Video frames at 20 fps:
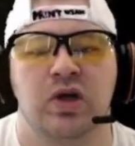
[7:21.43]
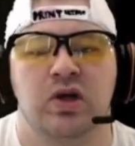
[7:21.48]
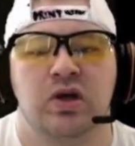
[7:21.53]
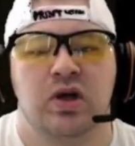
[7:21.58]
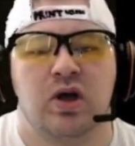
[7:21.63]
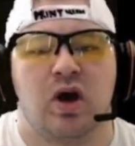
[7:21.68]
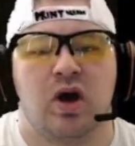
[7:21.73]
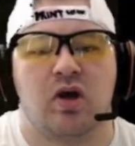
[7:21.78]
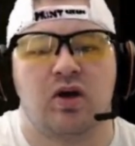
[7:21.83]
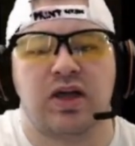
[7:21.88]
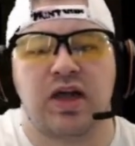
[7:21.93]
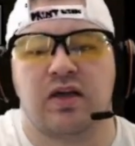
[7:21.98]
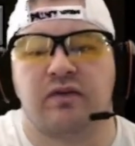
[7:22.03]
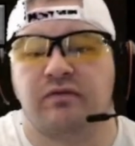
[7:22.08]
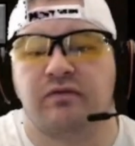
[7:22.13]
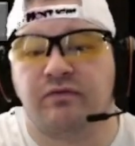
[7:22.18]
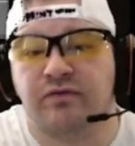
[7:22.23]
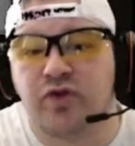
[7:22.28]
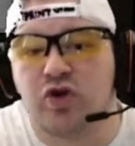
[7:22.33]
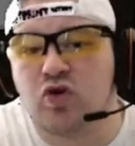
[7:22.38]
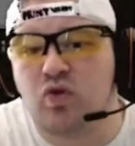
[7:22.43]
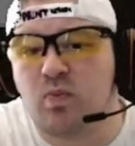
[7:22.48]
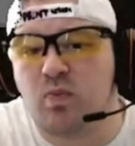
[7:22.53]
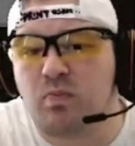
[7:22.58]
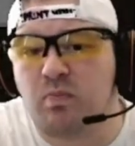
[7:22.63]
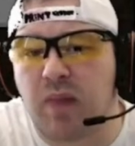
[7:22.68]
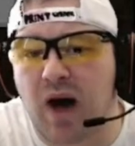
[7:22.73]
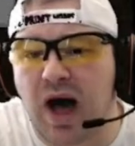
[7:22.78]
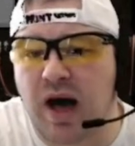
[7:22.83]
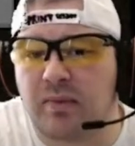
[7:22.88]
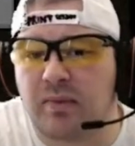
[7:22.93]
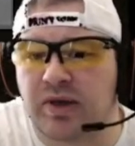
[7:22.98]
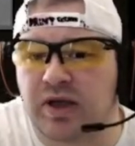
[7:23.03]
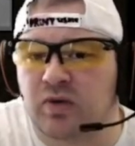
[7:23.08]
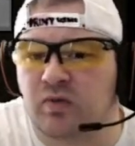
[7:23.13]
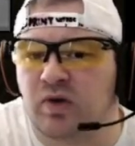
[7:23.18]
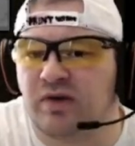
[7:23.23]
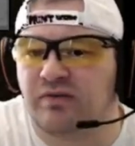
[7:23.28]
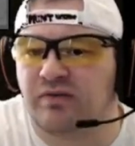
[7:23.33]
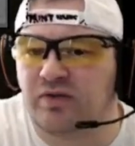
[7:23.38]
Okay, view bobbing.
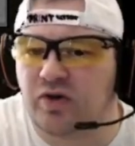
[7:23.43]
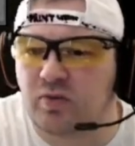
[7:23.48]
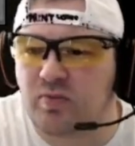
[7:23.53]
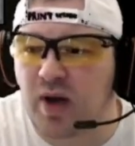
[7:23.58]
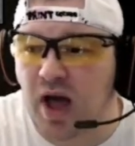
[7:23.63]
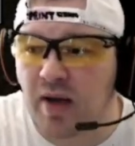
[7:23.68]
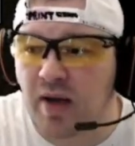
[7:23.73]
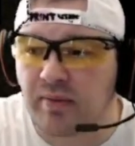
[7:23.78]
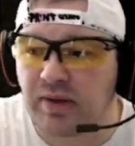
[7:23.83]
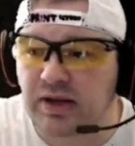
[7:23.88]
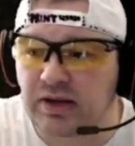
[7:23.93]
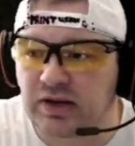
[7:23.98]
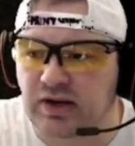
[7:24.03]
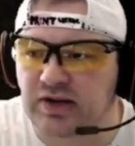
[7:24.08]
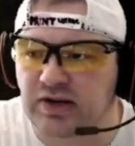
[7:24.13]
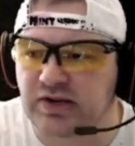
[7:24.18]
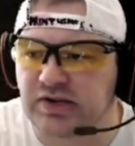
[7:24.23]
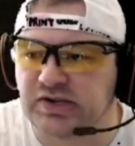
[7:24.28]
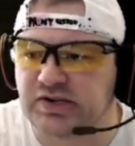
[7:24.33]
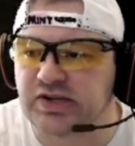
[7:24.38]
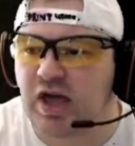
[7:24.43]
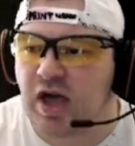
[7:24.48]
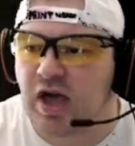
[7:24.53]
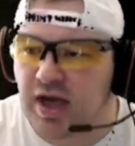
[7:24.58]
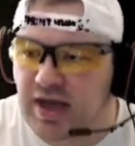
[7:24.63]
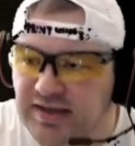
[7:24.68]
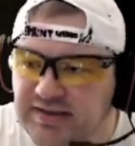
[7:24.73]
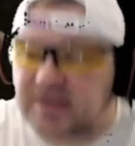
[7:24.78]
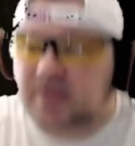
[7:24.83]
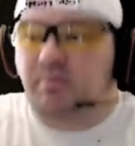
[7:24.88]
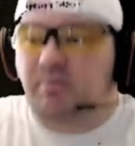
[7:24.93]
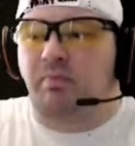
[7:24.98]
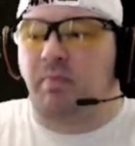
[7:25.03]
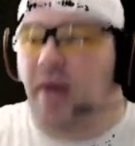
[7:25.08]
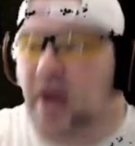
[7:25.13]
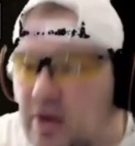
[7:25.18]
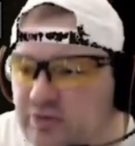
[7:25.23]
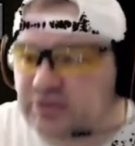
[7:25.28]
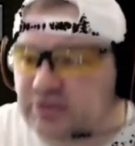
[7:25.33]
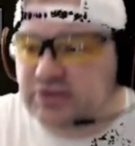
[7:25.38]
What view bobbing does is it
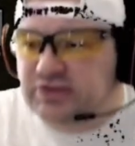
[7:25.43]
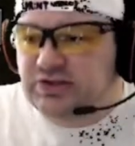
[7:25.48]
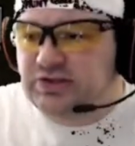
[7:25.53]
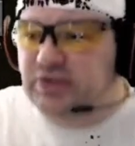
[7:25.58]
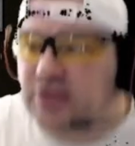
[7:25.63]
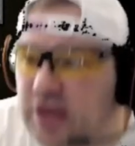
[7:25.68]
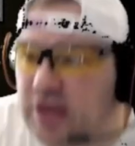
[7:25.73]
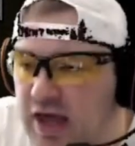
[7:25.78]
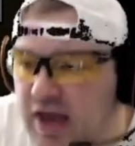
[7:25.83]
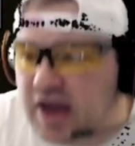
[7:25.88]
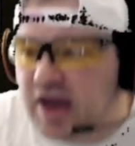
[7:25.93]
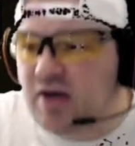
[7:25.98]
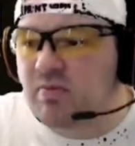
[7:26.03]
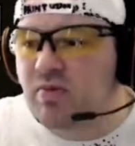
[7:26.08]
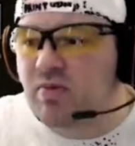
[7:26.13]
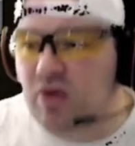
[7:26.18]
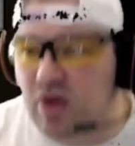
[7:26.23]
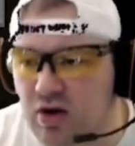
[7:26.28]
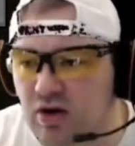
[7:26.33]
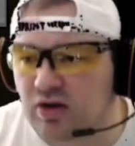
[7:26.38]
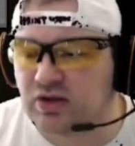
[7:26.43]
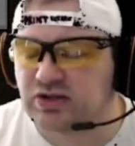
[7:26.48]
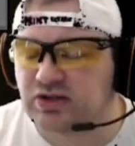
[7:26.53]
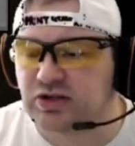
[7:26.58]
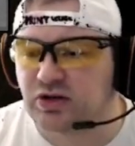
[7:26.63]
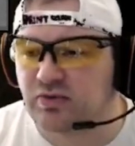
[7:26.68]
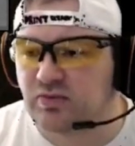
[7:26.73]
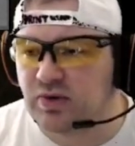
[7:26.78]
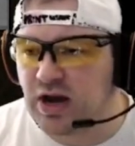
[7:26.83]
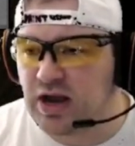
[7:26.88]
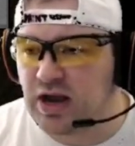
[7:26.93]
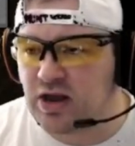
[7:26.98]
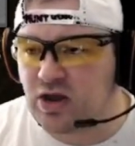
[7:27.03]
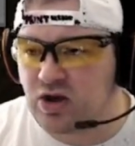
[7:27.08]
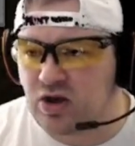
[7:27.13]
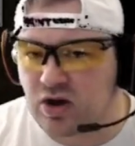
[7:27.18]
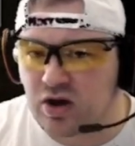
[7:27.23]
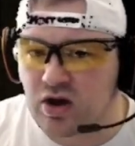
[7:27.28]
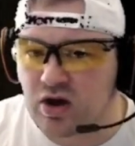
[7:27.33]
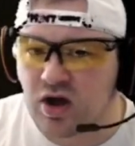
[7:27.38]
bounces the camera. So when
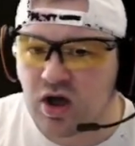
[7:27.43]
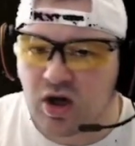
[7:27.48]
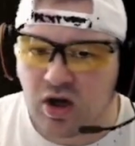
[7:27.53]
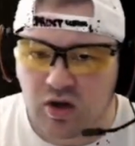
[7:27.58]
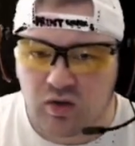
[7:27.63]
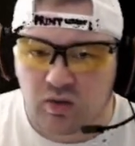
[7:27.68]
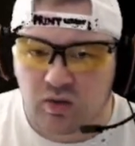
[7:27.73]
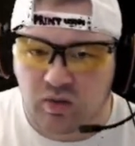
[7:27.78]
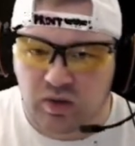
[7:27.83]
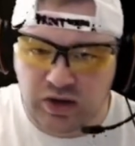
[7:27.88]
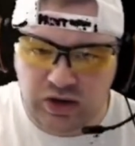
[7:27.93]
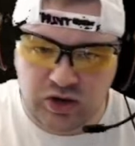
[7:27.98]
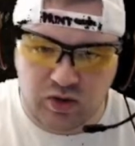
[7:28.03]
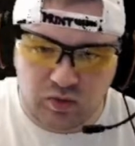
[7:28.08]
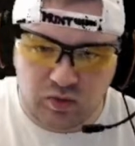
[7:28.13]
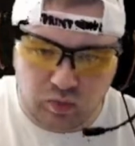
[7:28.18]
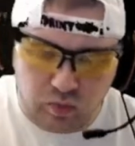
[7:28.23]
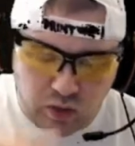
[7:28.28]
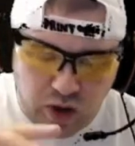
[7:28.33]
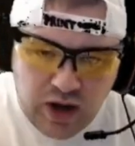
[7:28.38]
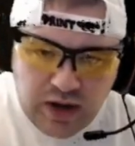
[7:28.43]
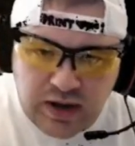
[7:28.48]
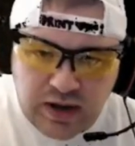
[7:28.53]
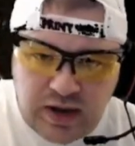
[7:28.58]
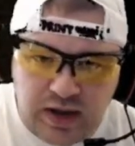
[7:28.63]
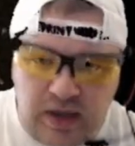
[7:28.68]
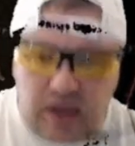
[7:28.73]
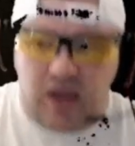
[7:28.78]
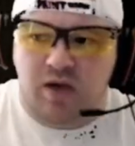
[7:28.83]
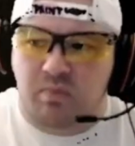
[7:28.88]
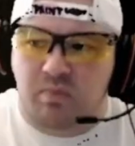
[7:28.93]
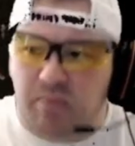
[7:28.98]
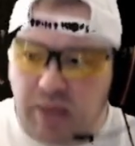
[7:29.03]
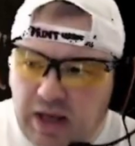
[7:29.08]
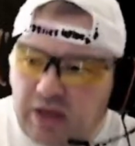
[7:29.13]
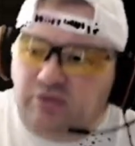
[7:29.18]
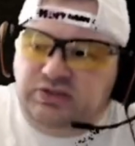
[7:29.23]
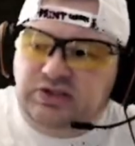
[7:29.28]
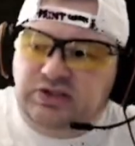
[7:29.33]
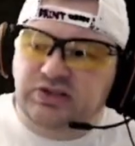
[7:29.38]
you're running, it
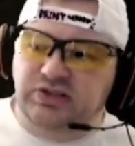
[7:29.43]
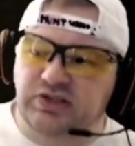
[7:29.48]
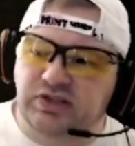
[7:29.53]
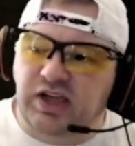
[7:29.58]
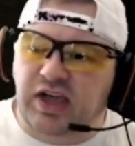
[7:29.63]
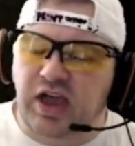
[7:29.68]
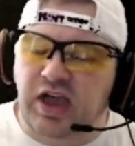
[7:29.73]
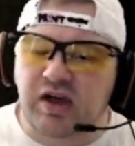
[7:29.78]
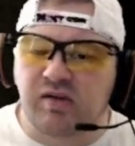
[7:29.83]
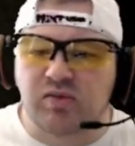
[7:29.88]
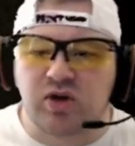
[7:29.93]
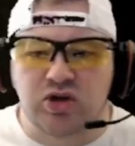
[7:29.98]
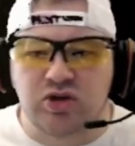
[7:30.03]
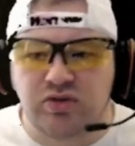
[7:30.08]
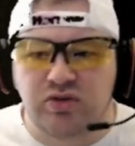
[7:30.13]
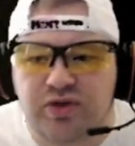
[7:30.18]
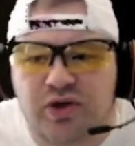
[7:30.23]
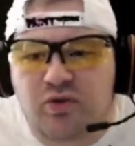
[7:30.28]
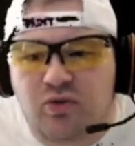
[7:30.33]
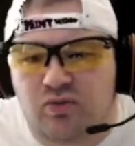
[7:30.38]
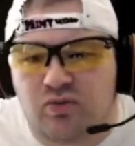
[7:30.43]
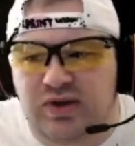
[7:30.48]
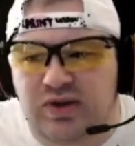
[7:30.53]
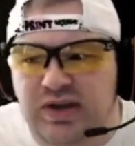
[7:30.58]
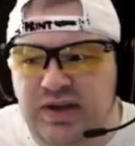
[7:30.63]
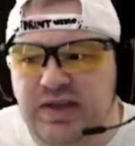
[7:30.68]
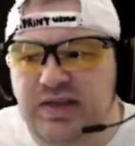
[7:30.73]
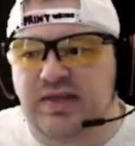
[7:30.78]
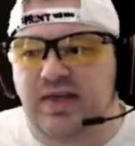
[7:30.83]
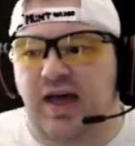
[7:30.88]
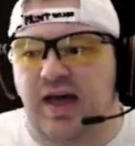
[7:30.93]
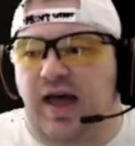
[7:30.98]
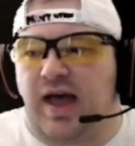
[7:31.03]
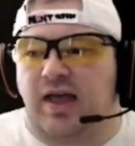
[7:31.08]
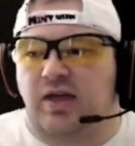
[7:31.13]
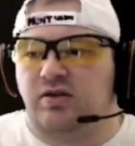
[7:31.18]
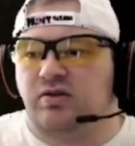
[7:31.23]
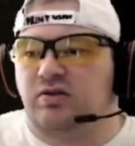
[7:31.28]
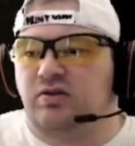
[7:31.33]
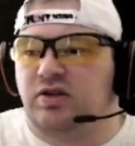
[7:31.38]
bounces the camera. You don't need that.
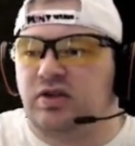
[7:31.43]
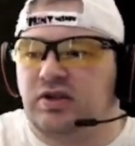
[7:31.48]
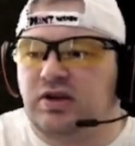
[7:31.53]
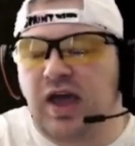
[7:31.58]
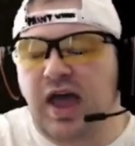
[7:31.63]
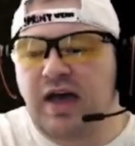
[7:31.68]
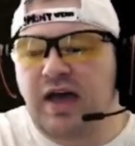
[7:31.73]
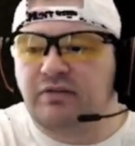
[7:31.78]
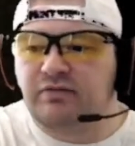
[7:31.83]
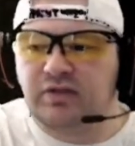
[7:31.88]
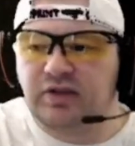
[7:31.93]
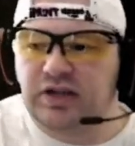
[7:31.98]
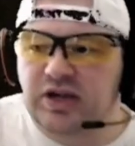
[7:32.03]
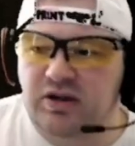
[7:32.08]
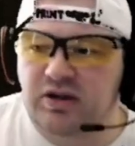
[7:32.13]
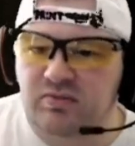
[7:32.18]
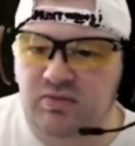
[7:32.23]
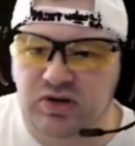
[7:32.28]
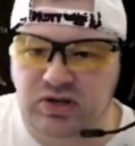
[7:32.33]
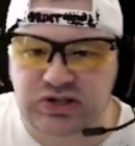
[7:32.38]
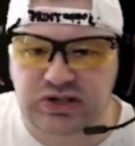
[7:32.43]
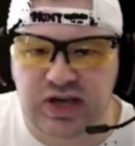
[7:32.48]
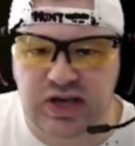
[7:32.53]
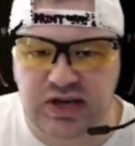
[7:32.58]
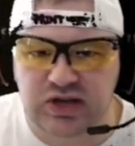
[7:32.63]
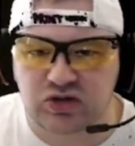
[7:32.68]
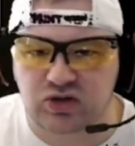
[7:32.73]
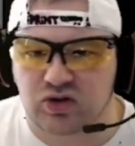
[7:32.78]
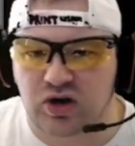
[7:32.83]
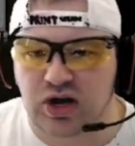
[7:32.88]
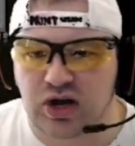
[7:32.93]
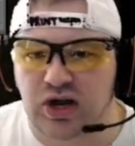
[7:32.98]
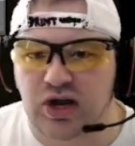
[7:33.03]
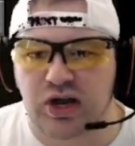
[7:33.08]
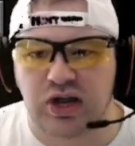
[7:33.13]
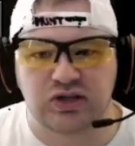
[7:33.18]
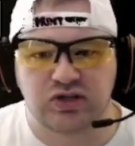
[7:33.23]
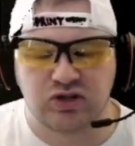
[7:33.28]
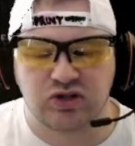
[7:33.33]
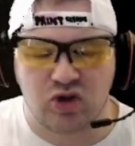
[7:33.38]
You can have the camera stay straight.
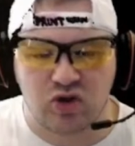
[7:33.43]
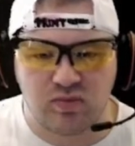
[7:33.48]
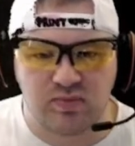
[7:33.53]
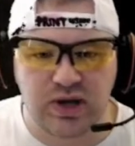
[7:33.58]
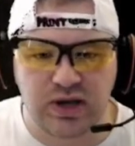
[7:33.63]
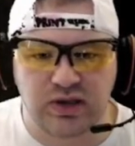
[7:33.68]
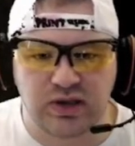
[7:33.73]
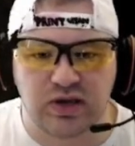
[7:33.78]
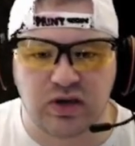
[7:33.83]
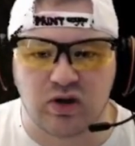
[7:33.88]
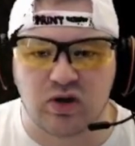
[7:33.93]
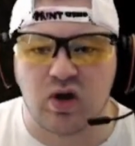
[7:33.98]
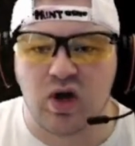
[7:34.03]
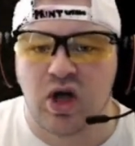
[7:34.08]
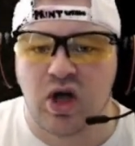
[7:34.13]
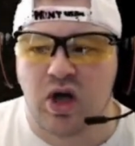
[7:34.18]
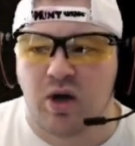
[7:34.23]
It's no big deal.